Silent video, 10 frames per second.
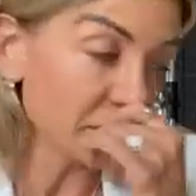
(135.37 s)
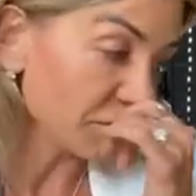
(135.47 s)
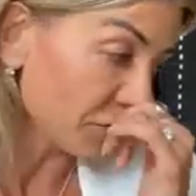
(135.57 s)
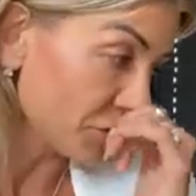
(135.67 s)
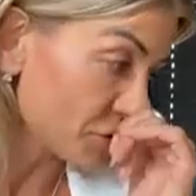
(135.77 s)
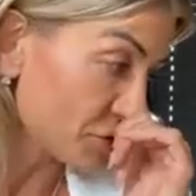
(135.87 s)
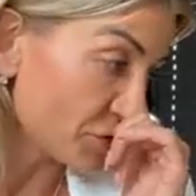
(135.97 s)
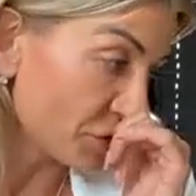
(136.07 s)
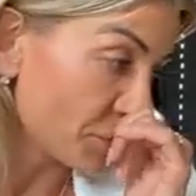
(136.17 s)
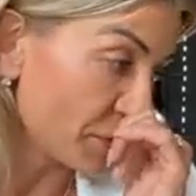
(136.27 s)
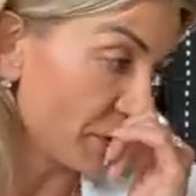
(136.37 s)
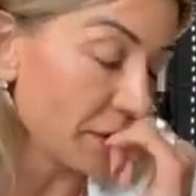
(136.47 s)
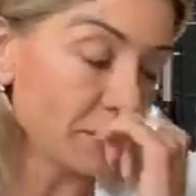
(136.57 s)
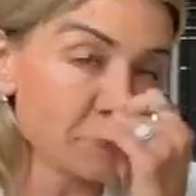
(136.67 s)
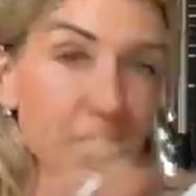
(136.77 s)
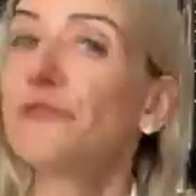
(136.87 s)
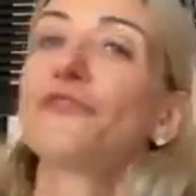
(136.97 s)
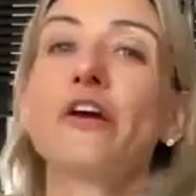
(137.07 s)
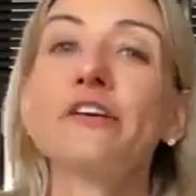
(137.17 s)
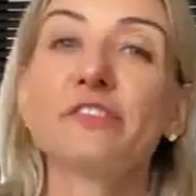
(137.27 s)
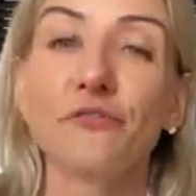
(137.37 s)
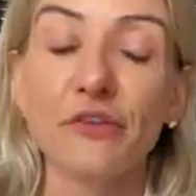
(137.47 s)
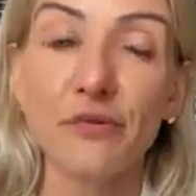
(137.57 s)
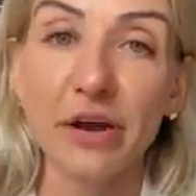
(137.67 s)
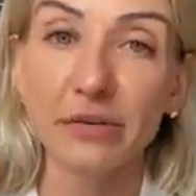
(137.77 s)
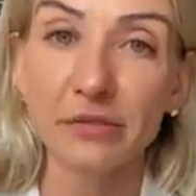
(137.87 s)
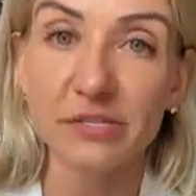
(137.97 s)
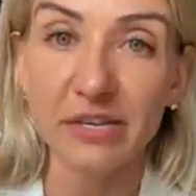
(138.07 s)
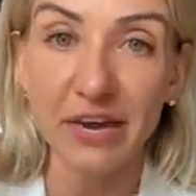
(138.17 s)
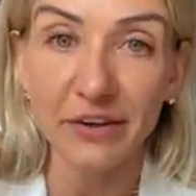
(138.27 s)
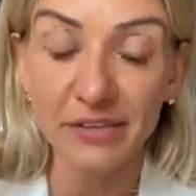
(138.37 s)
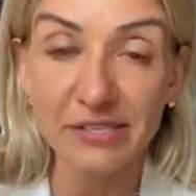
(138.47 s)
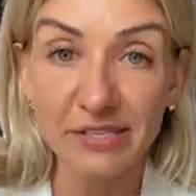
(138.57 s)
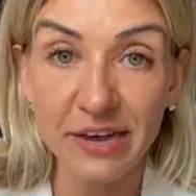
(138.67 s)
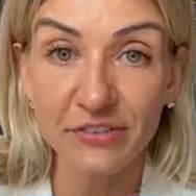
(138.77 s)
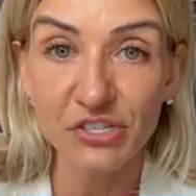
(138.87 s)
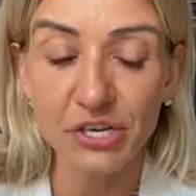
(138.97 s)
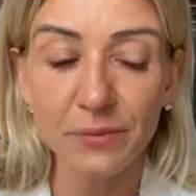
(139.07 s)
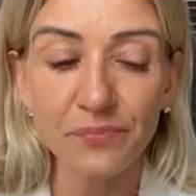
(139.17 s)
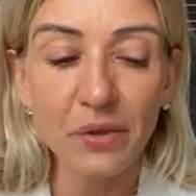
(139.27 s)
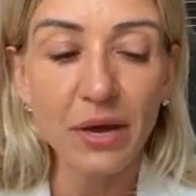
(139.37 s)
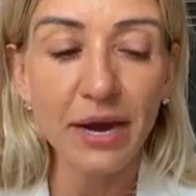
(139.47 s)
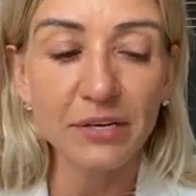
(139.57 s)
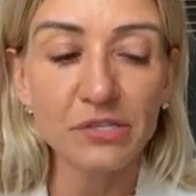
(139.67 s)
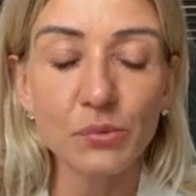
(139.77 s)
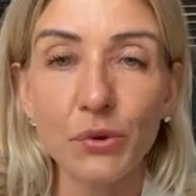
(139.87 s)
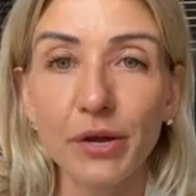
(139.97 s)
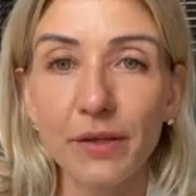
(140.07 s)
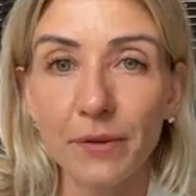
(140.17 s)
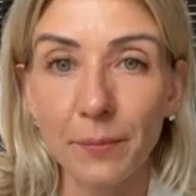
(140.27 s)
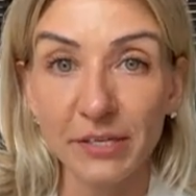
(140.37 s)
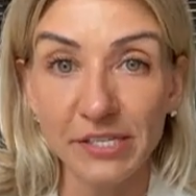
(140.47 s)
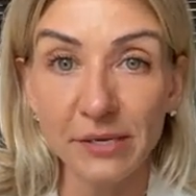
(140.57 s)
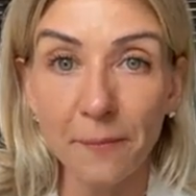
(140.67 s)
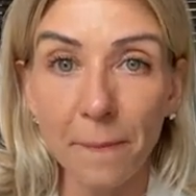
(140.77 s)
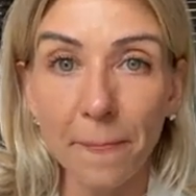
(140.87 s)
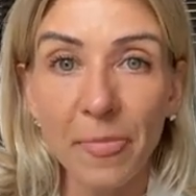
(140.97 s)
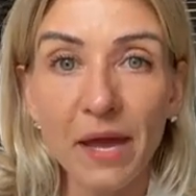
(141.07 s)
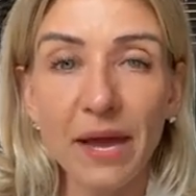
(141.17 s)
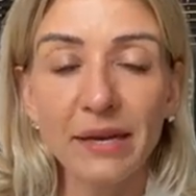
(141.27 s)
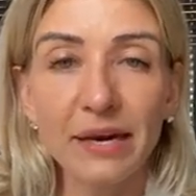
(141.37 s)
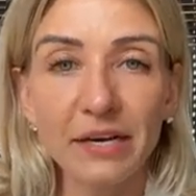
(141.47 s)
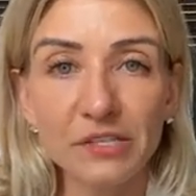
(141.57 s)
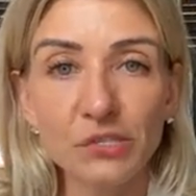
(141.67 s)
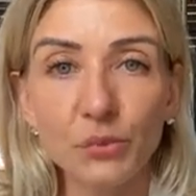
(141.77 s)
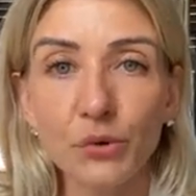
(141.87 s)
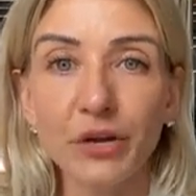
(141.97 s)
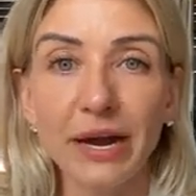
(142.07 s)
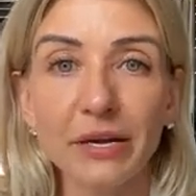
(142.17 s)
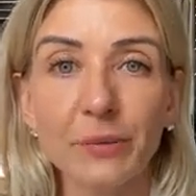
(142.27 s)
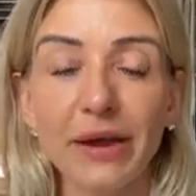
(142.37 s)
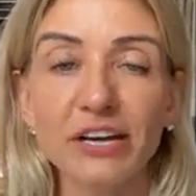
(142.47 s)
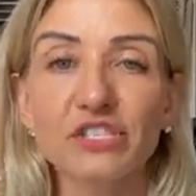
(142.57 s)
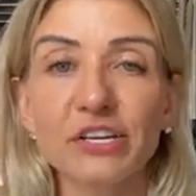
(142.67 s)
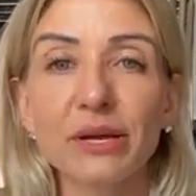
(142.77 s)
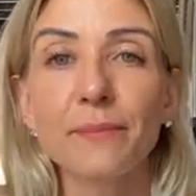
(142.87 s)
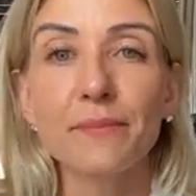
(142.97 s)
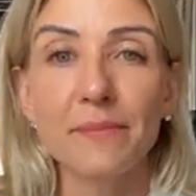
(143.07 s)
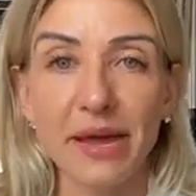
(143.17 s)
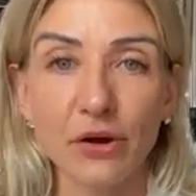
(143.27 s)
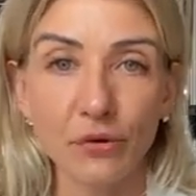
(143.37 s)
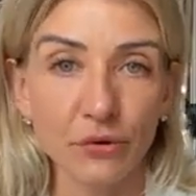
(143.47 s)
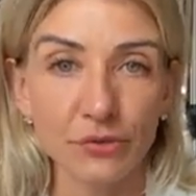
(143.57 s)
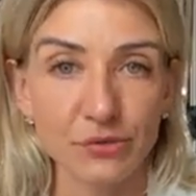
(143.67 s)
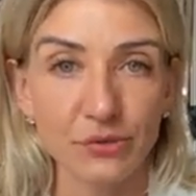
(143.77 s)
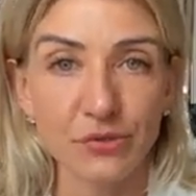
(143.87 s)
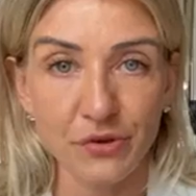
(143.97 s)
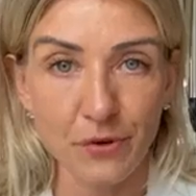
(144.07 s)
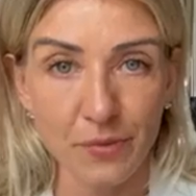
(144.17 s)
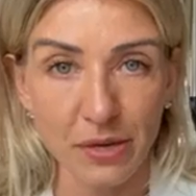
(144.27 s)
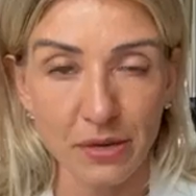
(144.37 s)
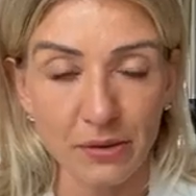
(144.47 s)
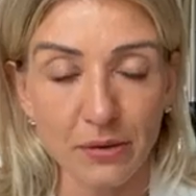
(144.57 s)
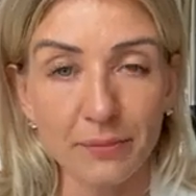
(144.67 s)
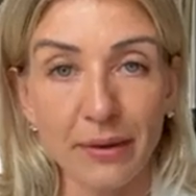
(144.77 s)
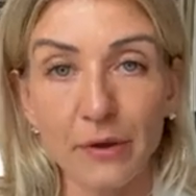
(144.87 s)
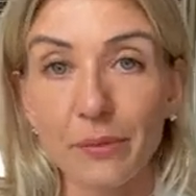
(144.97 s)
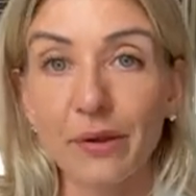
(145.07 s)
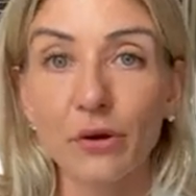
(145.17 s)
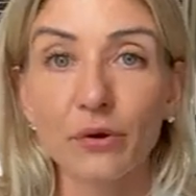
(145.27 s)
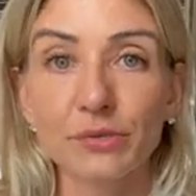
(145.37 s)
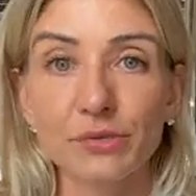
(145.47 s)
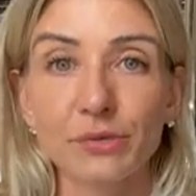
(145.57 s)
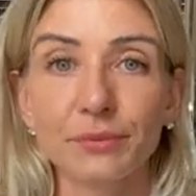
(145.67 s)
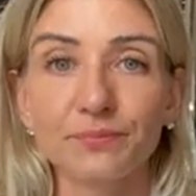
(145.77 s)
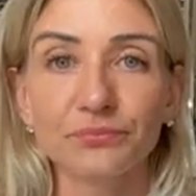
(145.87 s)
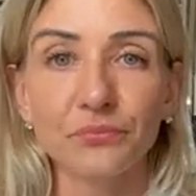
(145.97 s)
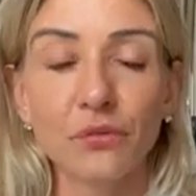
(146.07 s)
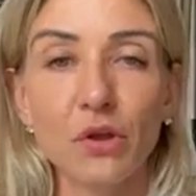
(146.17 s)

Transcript: if ozone therapy is a free radical scavenger, how does it work in the body? And how does it work? How do we actually make ozone therapy? How do we make ozone?